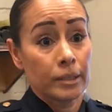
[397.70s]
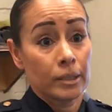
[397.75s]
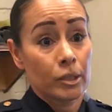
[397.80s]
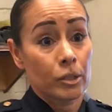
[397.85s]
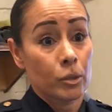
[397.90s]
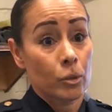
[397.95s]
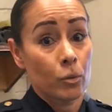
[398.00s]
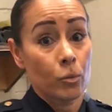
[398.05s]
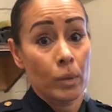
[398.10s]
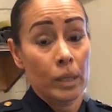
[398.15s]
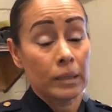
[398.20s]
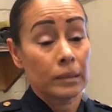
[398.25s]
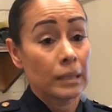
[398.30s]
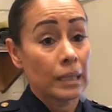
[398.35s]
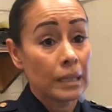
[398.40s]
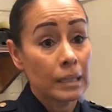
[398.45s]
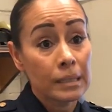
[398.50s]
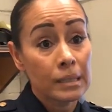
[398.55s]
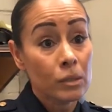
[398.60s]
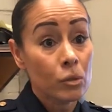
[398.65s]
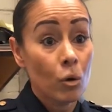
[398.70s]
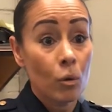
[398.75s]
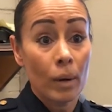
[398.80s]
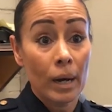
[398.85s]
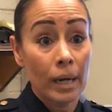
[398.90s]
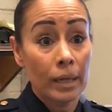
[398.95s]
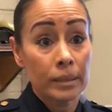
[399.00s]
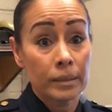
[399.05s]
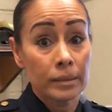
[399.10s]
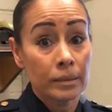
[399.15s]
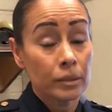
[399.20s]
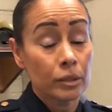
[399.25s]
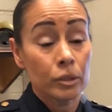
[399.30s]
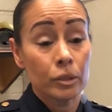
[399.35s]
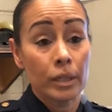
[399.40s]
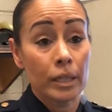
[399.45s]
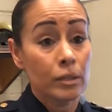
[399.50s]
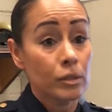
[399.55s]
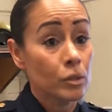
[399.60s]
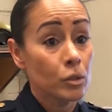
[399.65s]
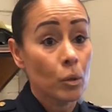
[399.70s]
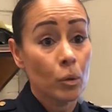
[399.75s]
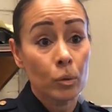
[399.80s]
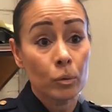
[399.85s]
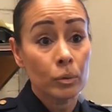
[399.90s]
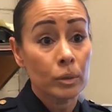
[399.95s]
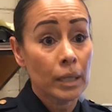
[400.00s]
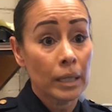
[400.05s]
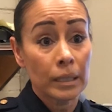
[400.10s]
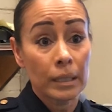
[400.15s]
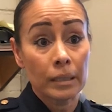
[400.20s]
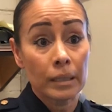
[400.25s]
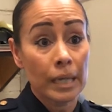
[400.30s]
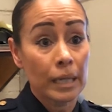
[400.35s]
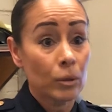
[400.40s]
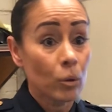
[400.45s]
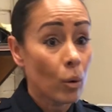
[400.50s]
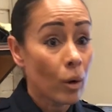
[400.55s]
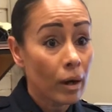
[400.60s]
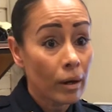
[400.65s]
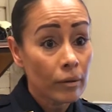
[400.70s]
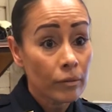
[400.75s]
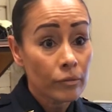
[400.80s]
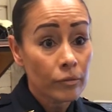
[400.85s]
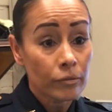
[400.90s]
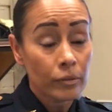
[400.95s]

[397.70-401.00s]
So when things go on, there's no getting laid off,